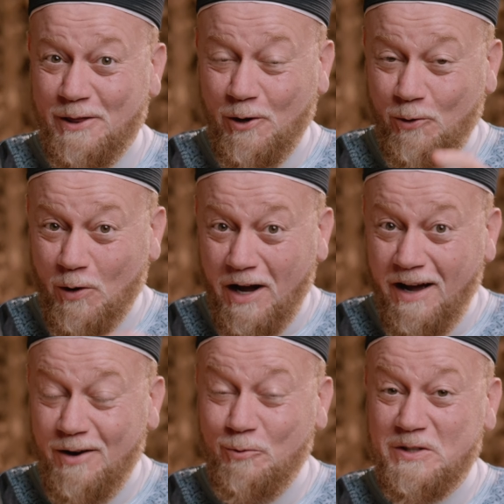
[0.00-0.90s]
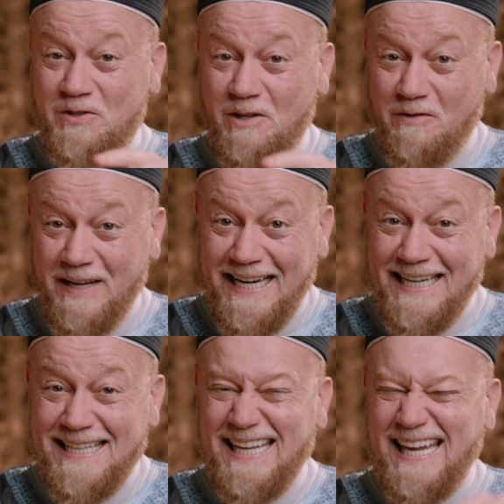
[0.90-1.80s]
The Qur'an was
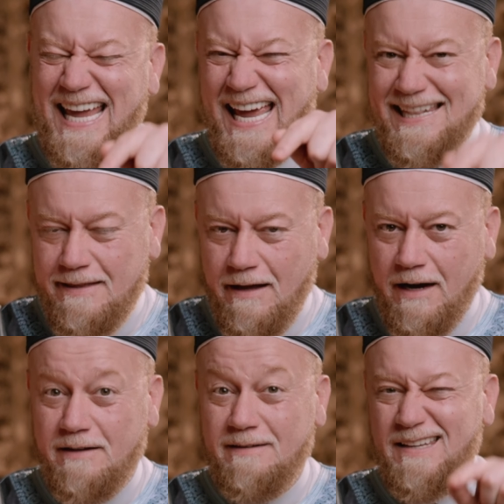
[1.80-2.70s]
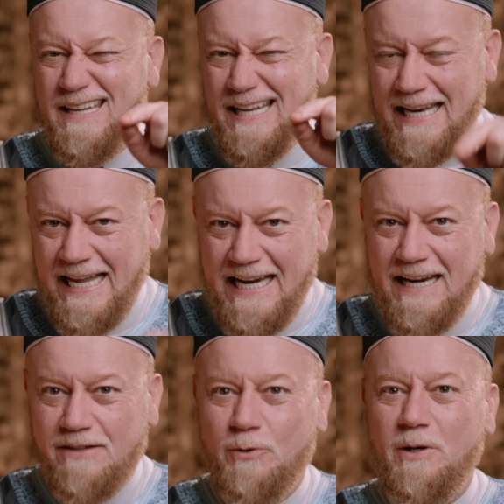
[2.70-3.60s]
revealed at night,
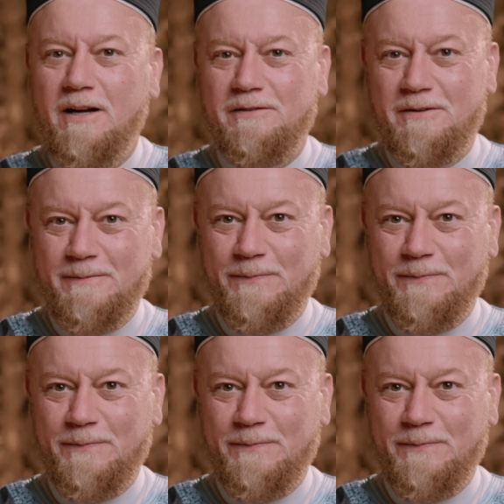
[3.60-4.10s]
Laylatul Qadr.